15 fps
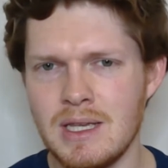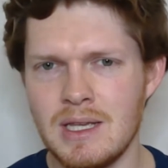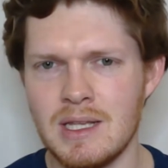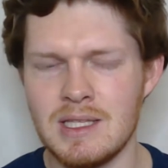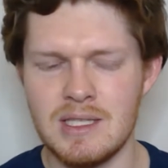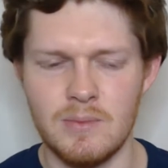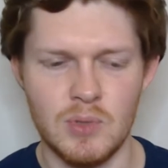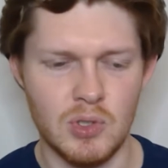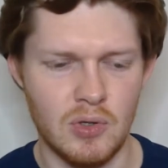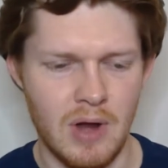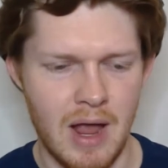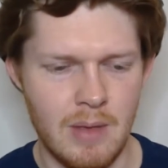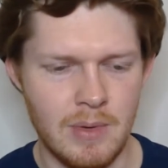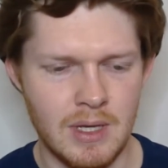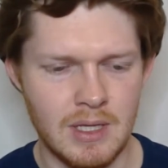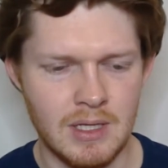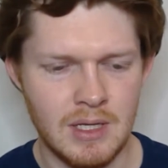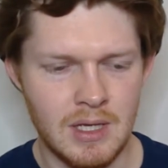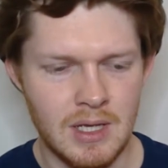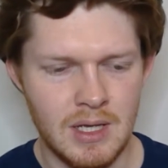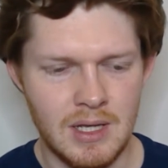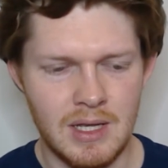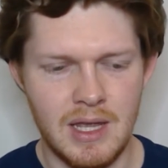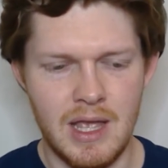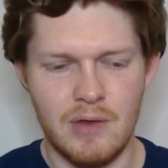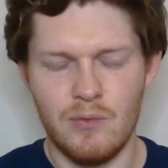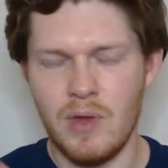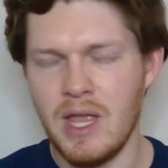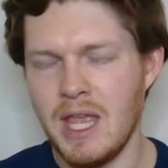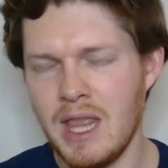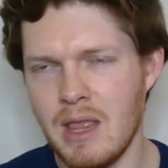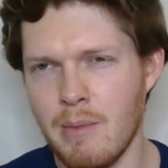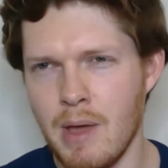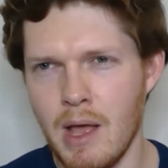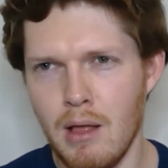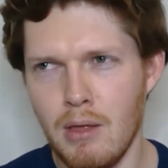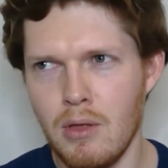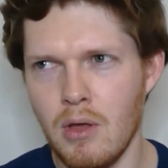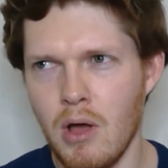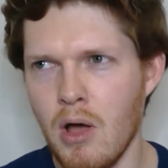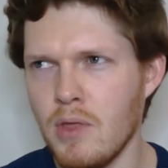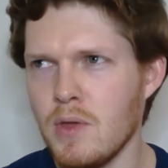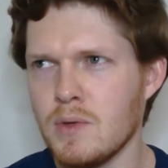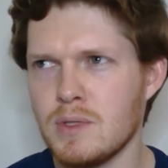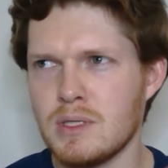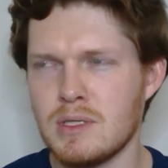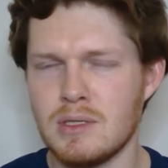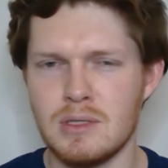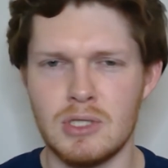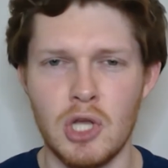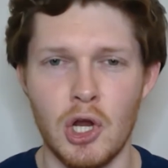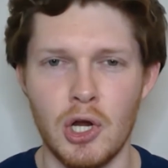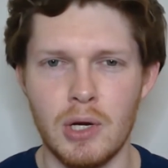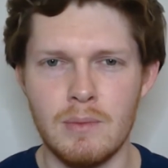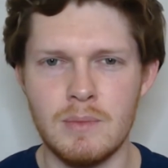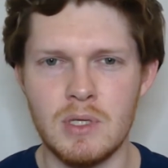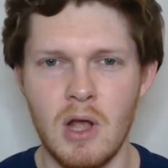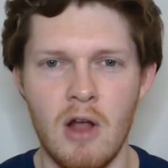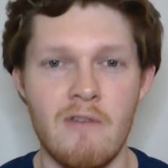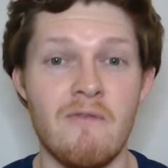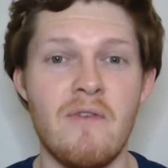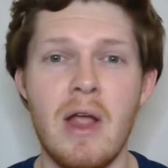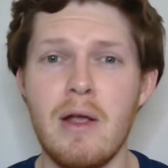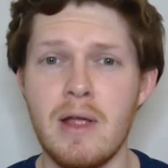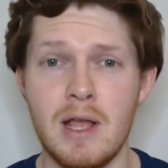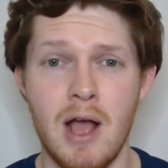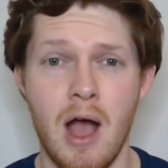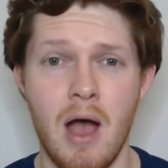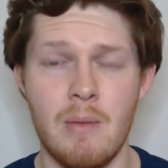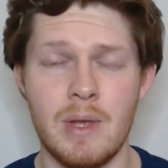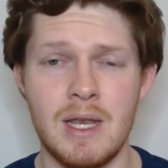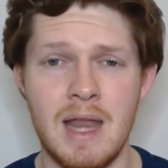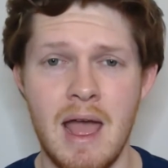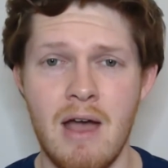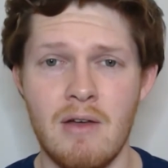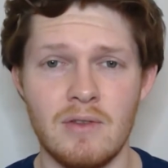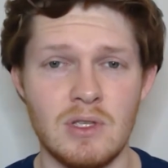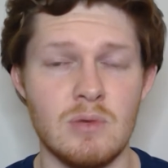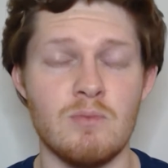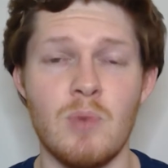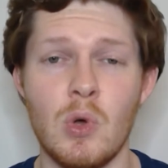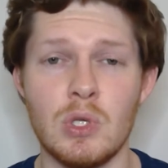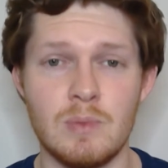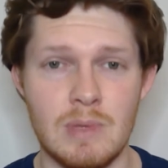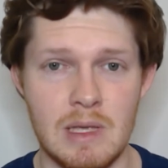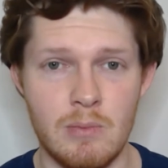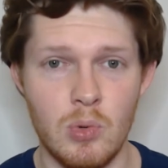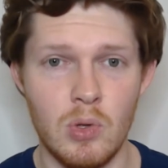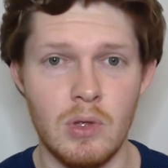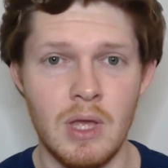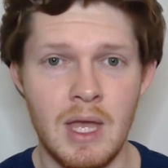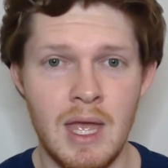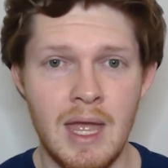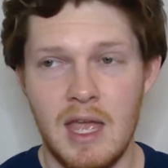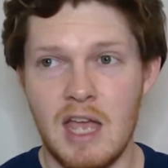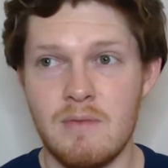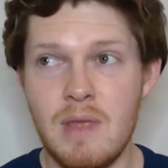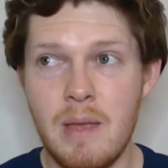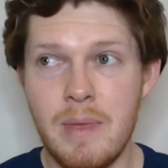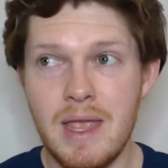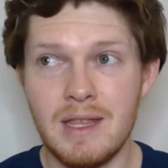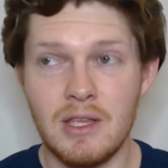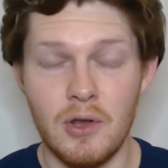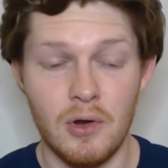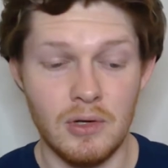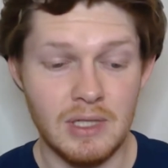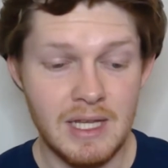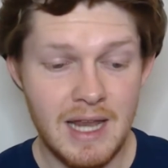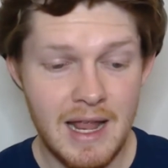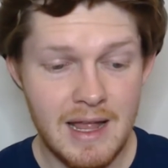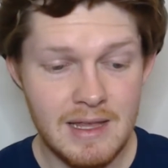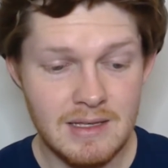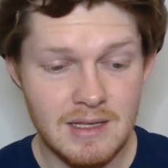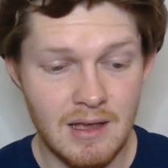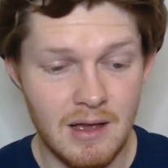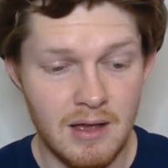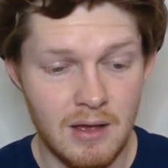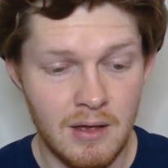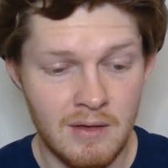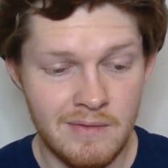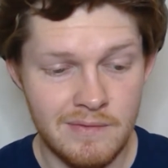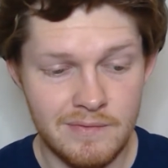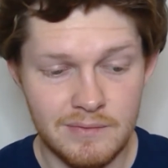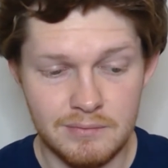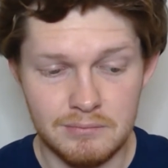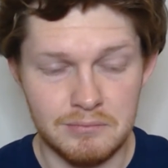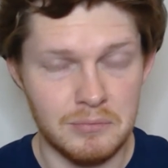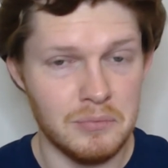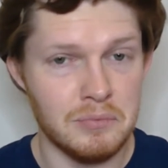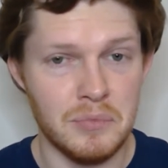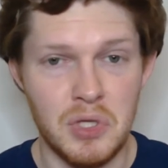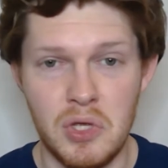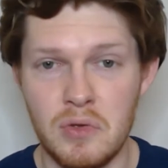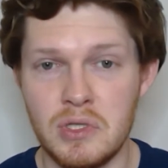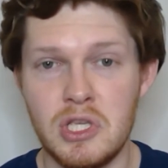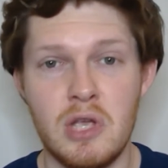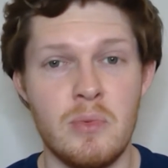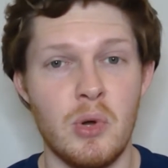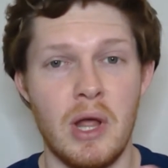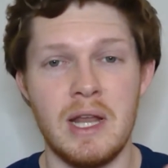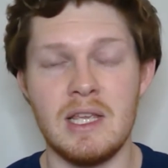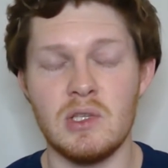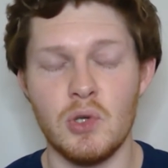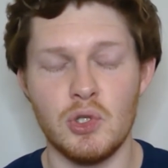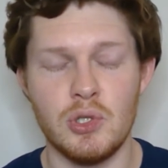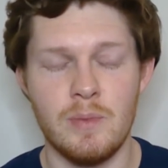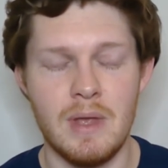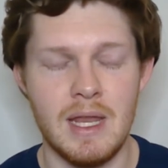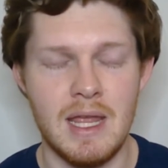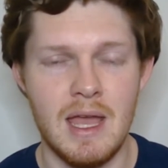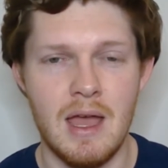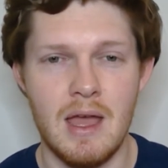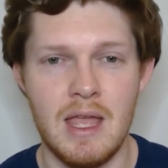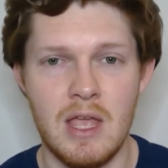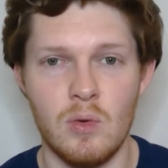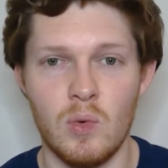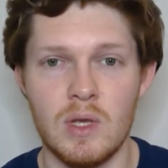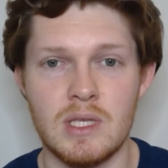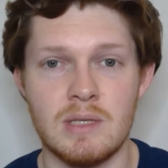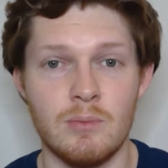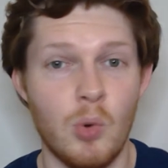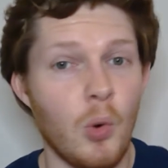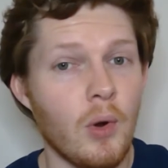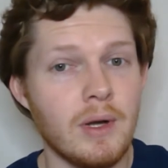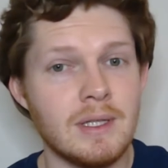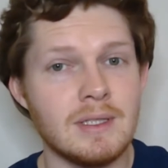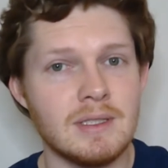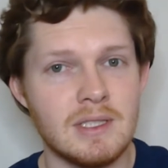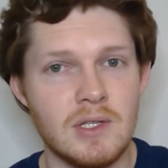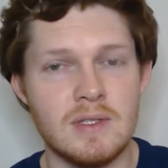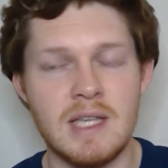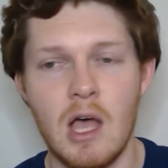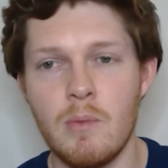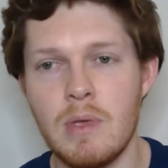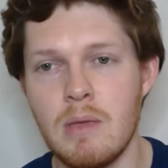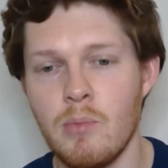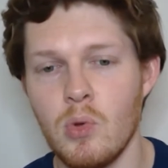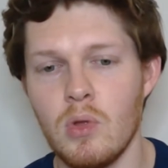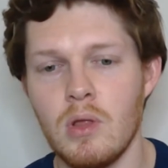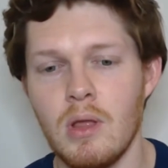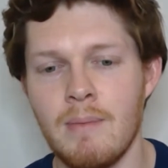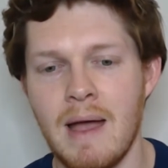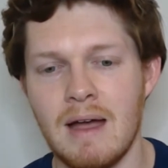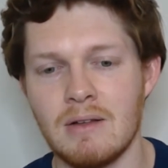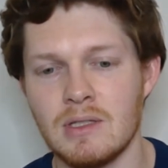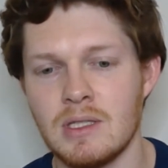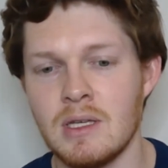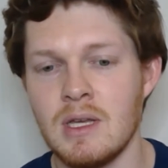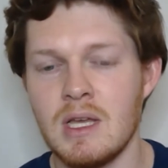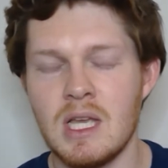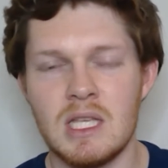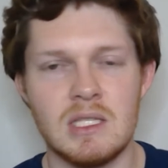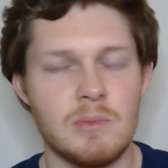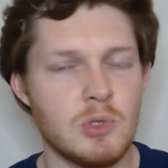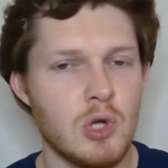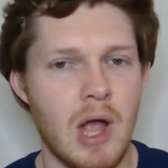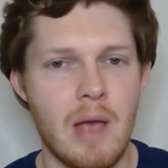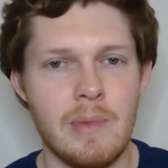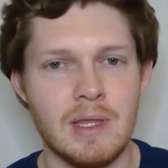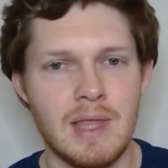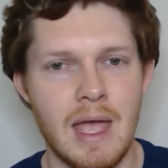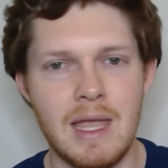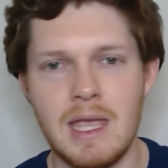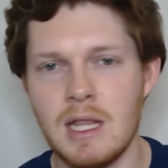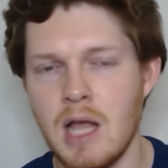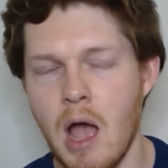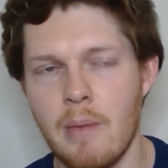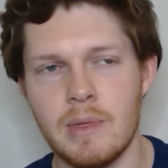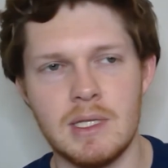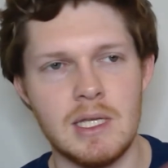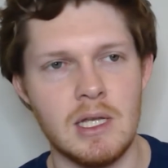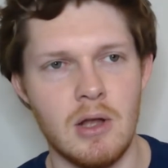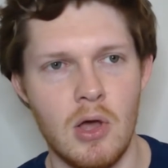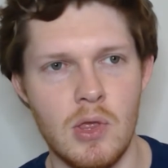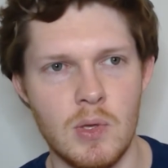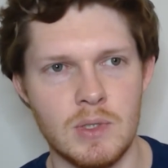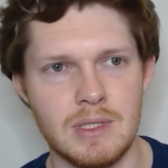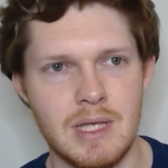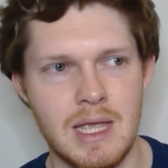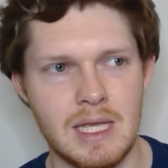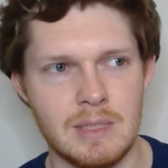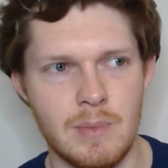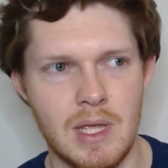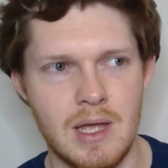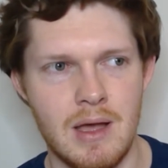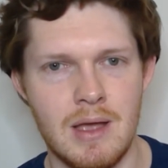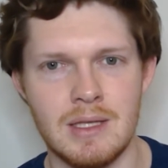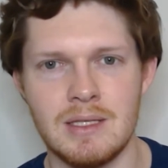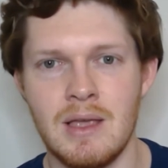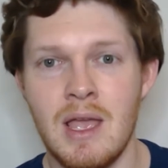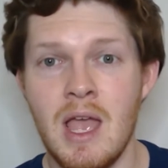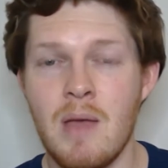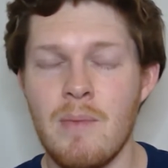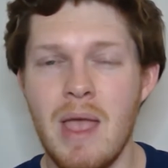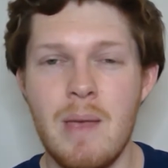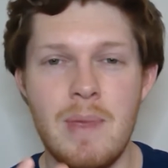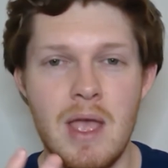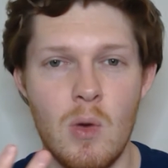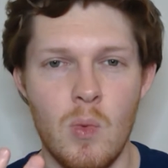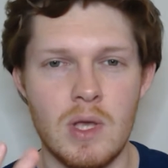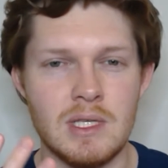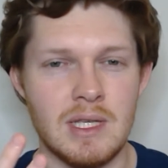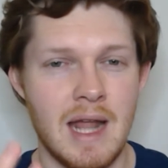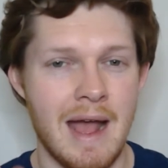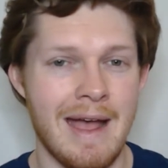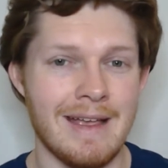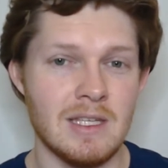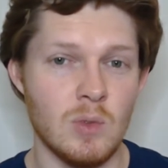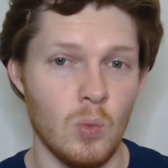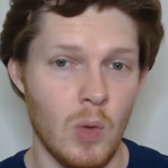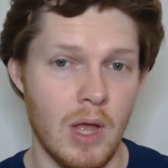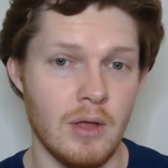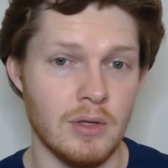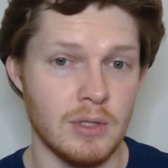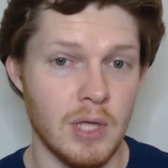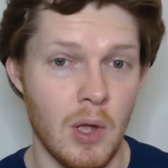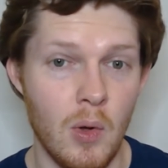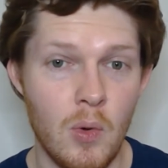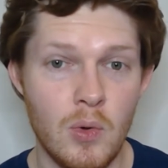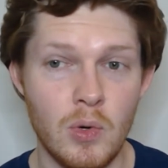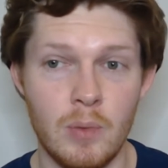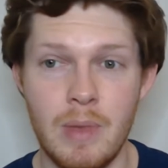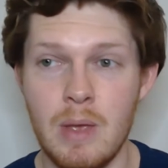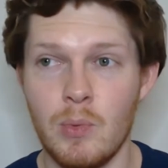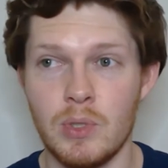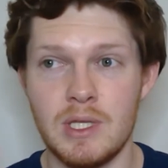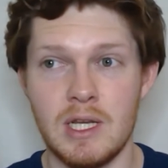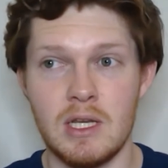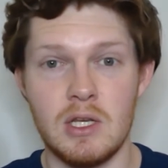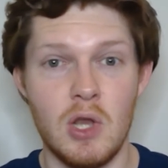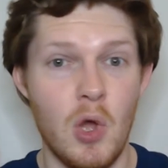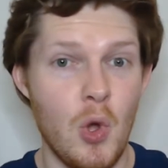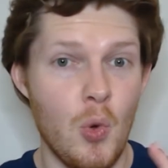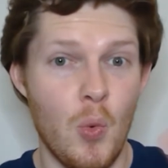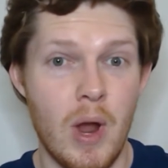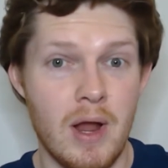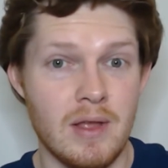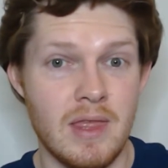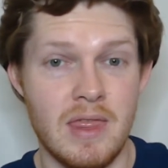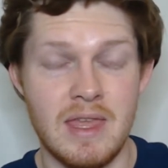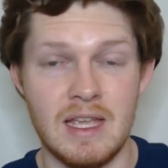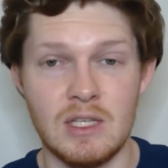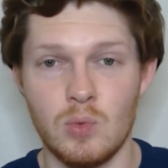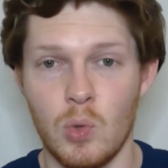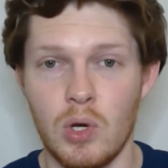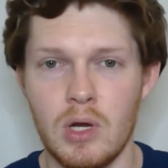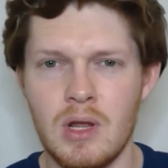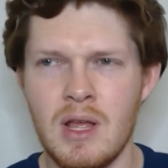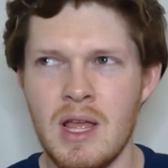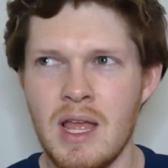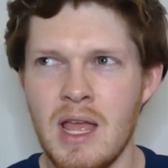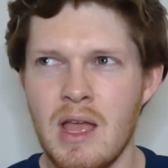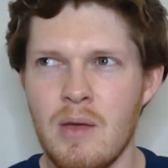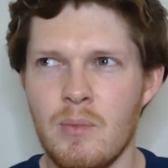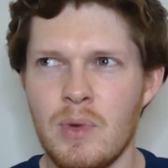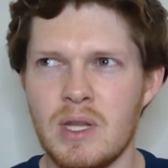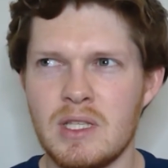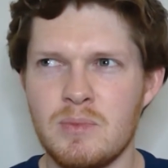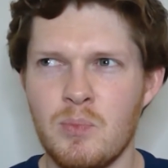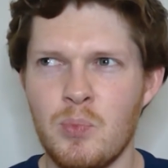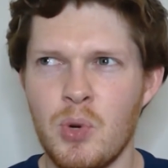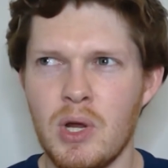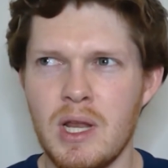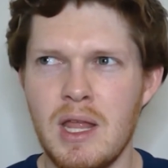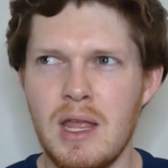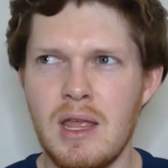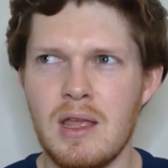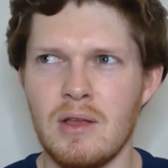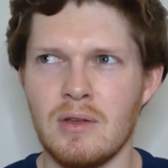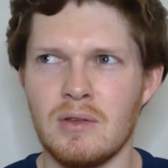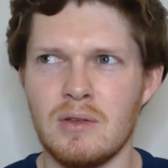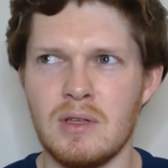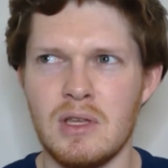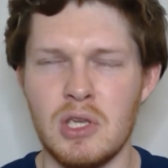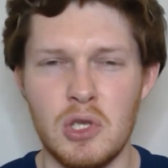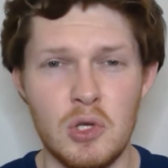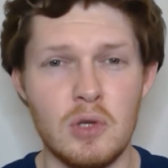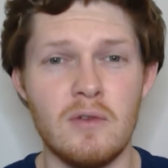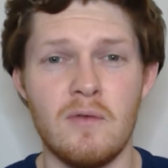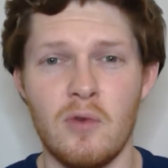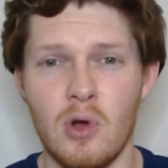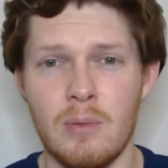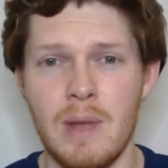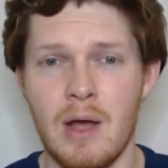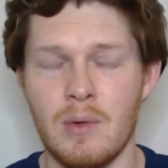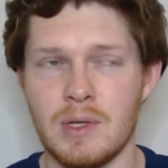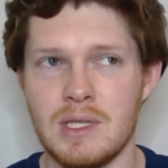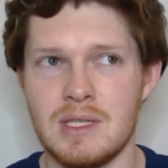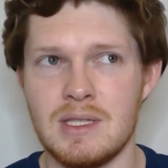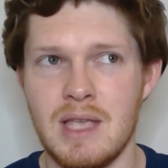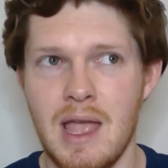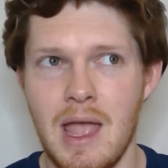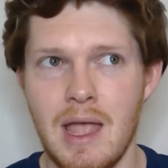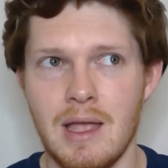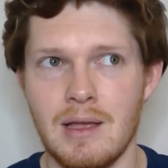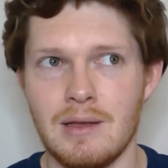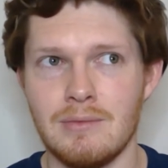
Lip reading: and subscribing and ringing the bell, all those terms are very common now to most people. And maybe in the early days of YouTube or any social media, it was important to tell people about subscribing, liking, commenting, all those things because maybe it wasn't as well known or people didn't know where the things were. But it's pretty uniform, I would say,